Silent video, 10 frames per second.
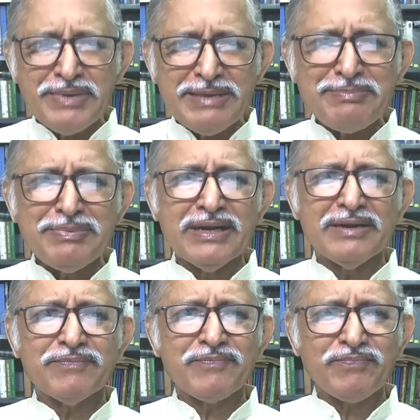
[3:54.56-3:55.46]
people
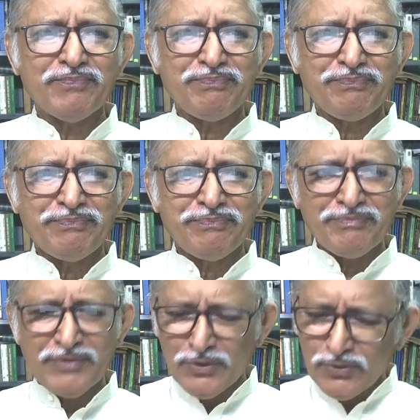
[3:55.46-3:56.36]

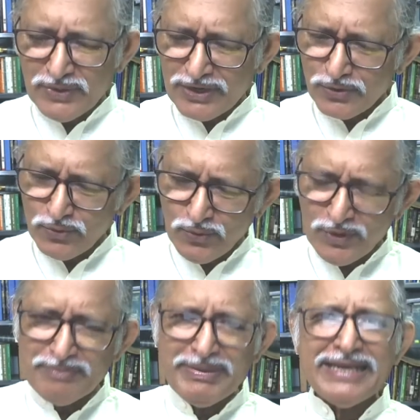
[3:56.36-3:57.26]
who are
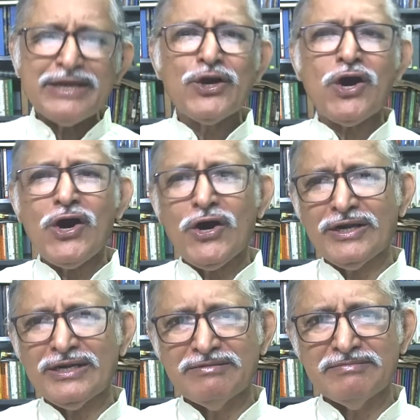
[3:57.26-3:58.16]
ruled by
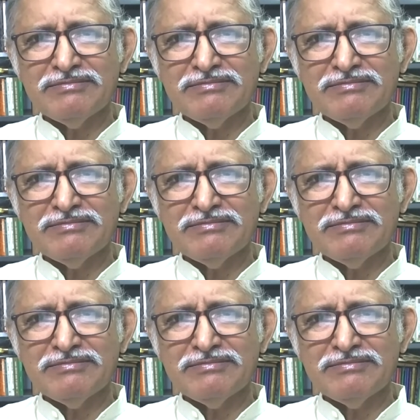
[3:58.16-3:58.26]
God,